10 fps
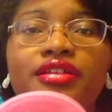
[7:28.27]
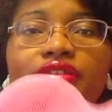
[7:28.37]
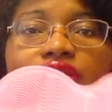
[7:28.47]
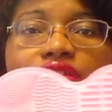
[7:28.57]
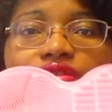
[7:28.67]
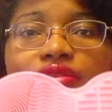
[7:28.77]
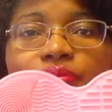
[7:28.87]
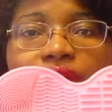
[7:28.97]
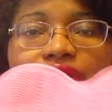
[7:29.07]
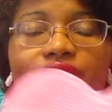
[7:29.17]
These are
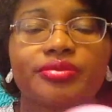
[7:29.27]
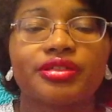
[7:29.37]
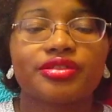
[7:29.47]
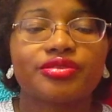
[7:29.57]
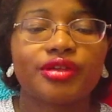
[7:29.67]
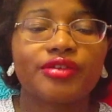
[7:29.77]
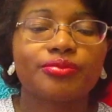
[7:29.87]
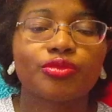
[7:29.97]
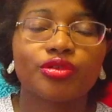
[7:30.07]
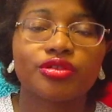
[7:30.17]
better because you have
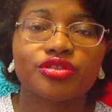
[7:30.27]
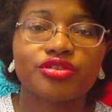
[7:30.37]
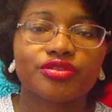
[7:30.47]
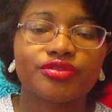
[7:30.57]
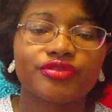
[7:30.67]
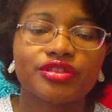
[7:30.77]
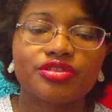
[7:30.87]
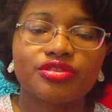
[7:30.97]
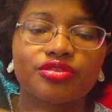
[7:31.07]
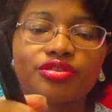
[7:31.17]
more surface,
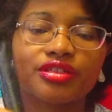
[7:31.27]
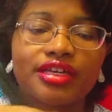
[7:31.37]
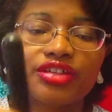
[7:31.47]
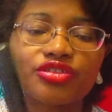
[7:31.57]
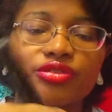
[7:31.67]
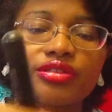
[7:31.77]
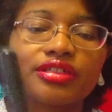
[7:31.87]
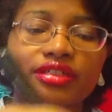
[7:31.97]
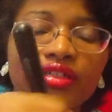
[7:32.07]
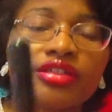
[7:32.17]
so you can
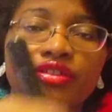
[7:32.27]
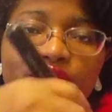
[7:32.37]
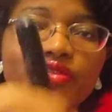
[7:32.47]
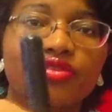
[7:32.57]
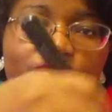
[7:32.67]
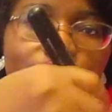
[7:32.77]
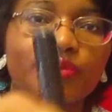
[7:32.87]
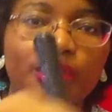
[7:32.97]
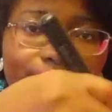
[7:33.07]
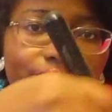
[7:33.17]
actually
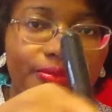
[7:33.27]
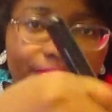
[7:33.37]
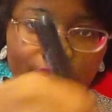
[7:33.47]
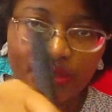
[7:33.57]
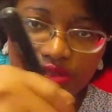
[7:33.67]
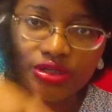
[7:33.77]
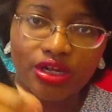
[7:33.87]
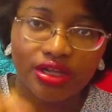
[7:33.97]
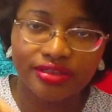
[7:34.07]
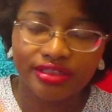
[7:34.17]
scrub your brush
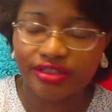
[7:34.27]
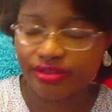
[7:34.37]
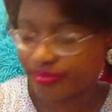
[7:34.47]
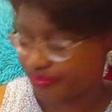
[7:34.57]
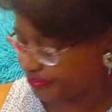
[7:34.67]
on here.